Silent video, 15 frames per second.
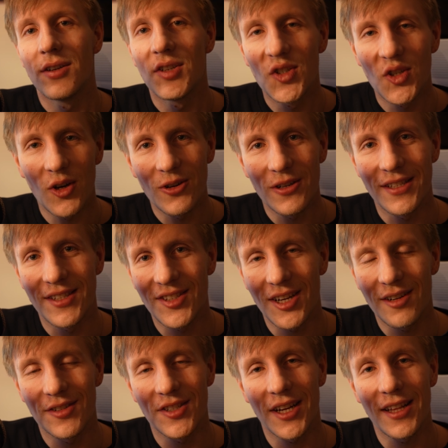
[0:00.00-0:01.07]
So instead
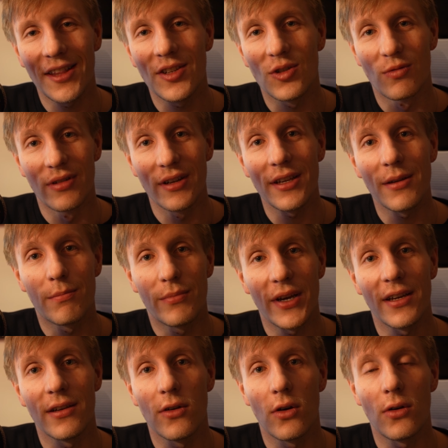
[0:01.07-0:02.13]
of setting these really
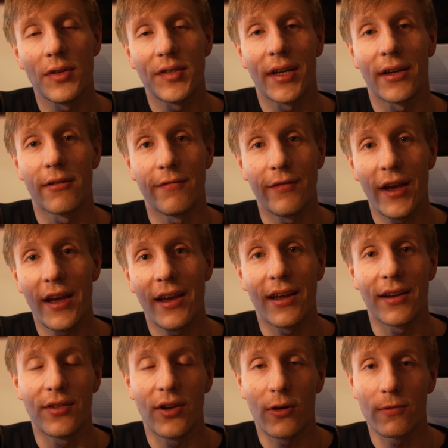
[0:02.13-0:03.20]
big goals that are vague
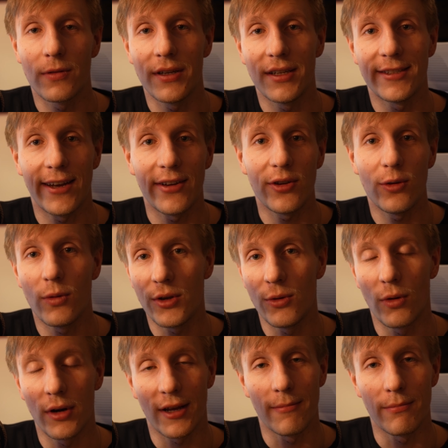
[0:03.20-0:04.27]
and don't really tell you what you
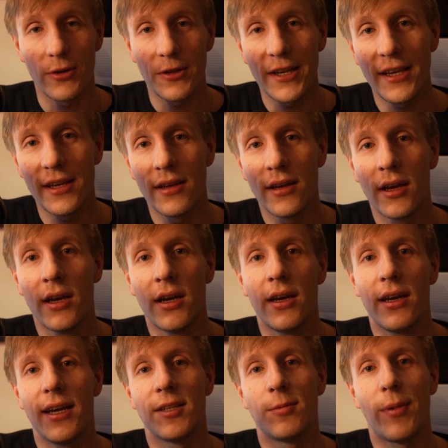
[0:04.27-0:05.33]
want to complete,
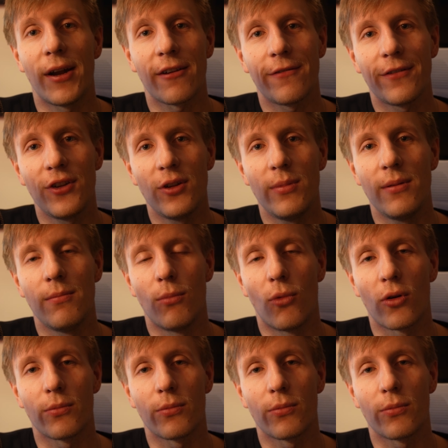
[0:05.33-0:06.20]
it's better for you to be more